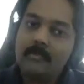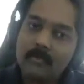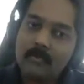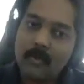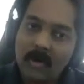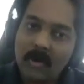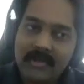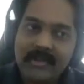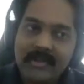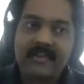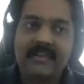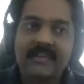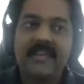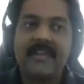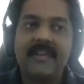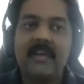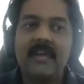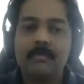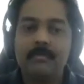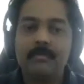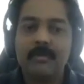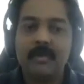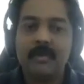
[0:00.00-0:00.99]

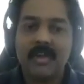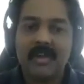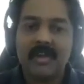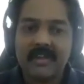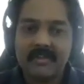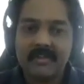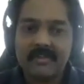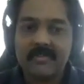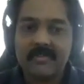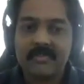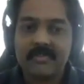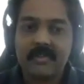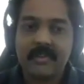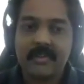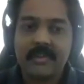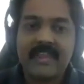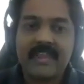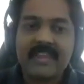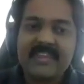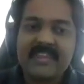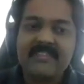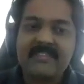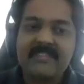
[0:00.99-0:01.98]
Polytechnica Bucharest,
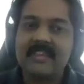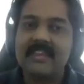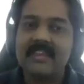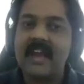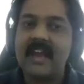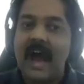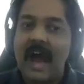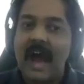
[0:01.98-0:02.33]
NEC,